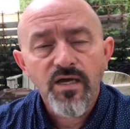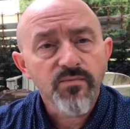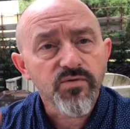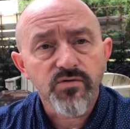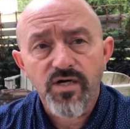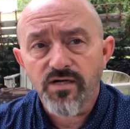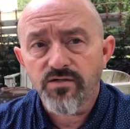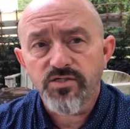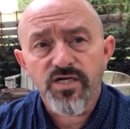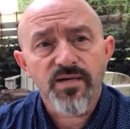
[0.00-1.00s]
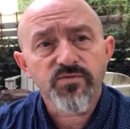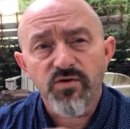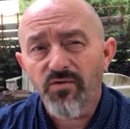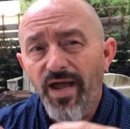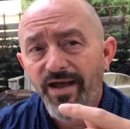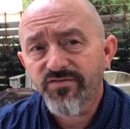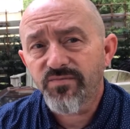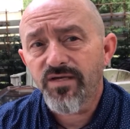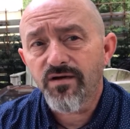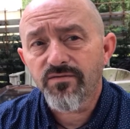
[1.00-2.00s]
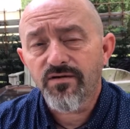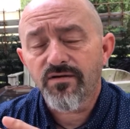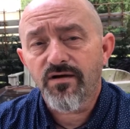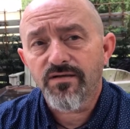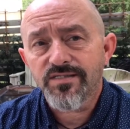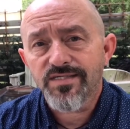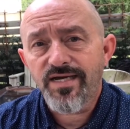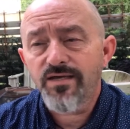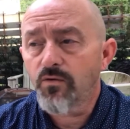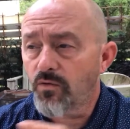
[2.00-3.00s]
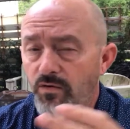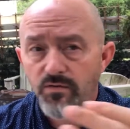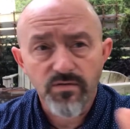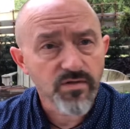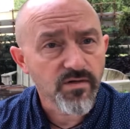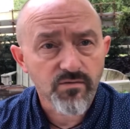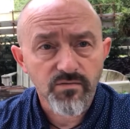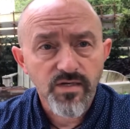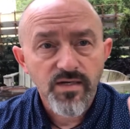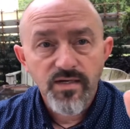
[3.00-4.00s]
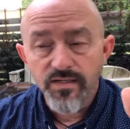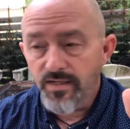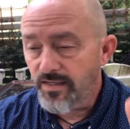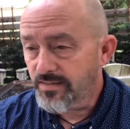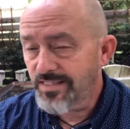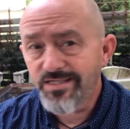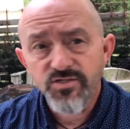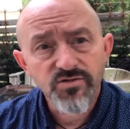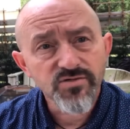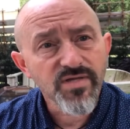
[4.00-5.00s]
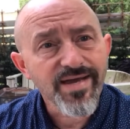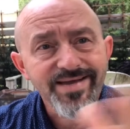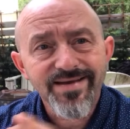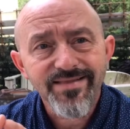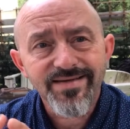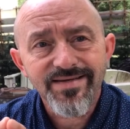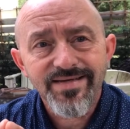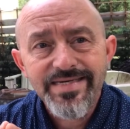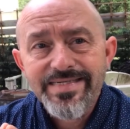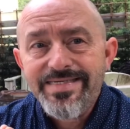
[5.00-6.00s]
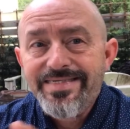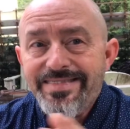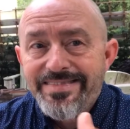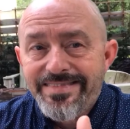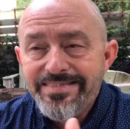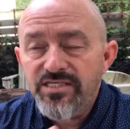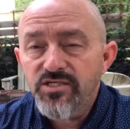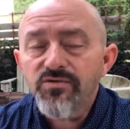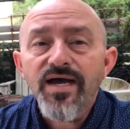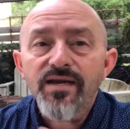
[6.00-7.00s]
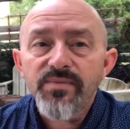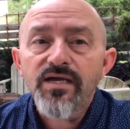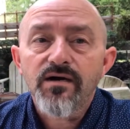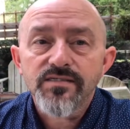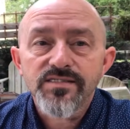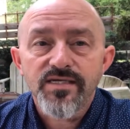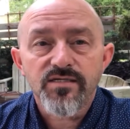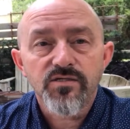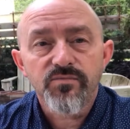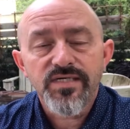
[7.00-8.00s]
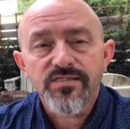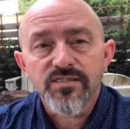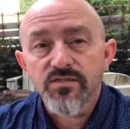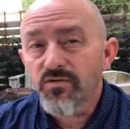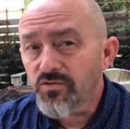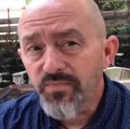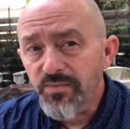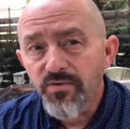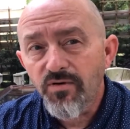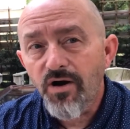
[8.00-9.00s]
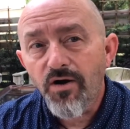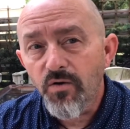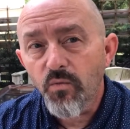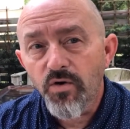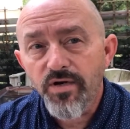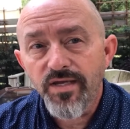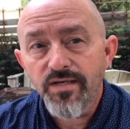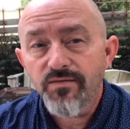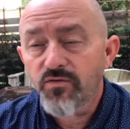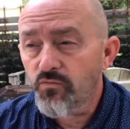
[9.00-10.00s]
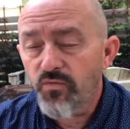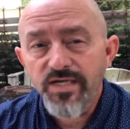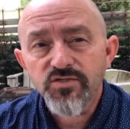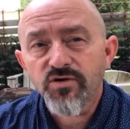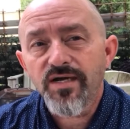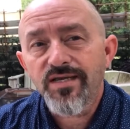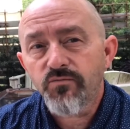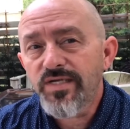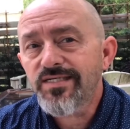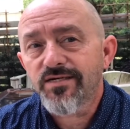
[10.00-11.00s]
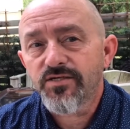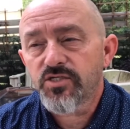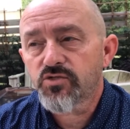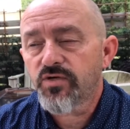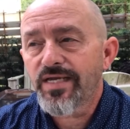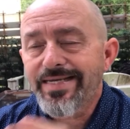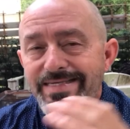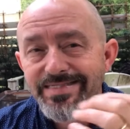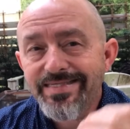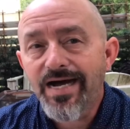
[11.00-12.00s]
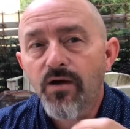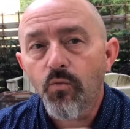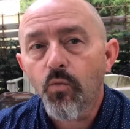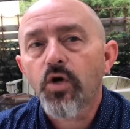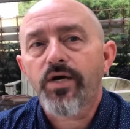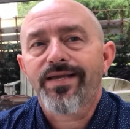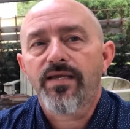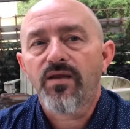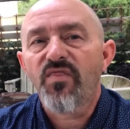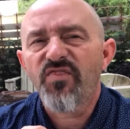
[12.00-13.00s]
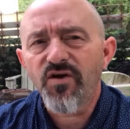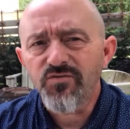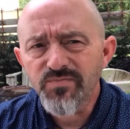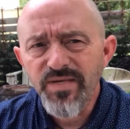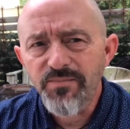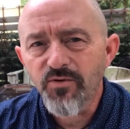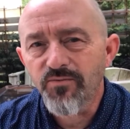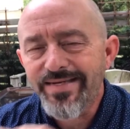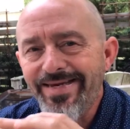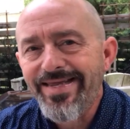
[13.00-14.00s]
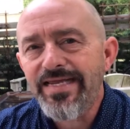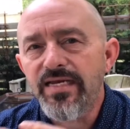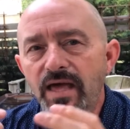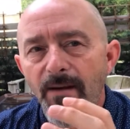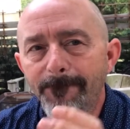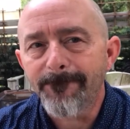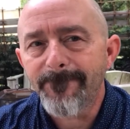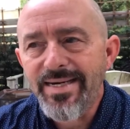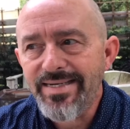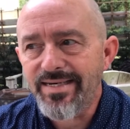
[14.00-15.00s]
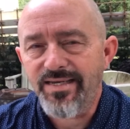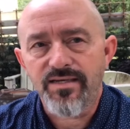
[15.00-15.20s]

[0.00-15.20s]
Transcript: blue collar jobs where you have to be on the on site, or you know, uh, teachers, that kind of thing, you got to be on site to do business. Those people aren't working. The restaurant and retail industry is not working. Those people need money